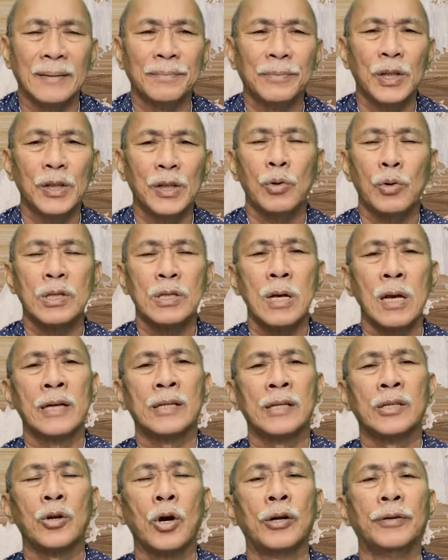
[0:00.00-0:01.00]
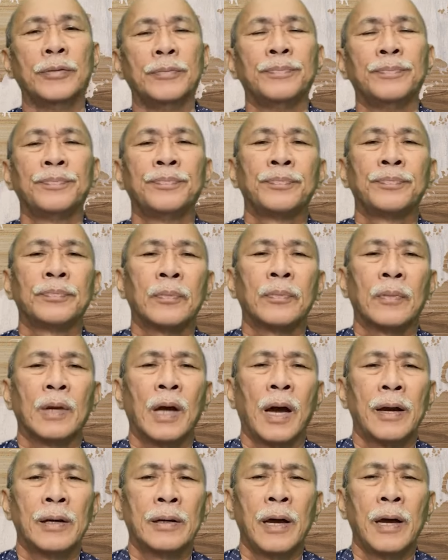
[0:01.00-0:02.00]
This was the lesson that
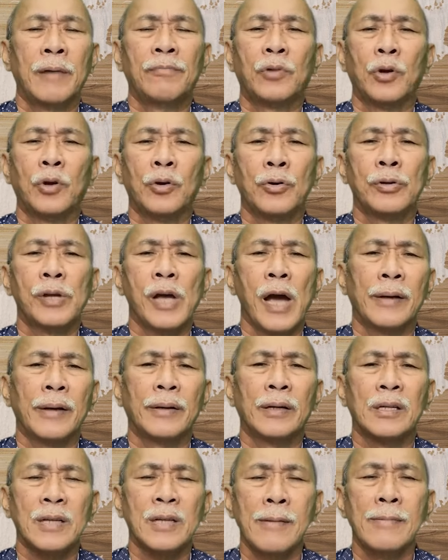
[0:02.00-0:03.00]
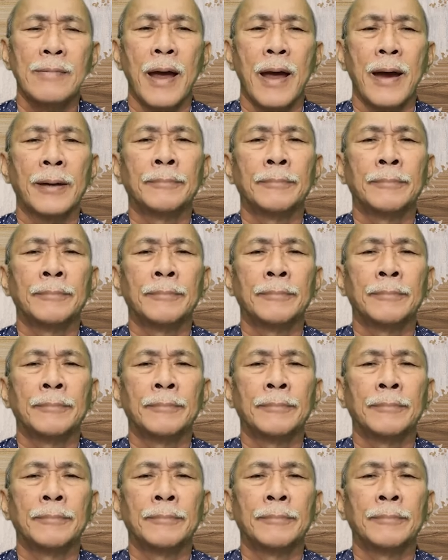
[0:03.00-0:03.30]
I gave to you the other Sunday.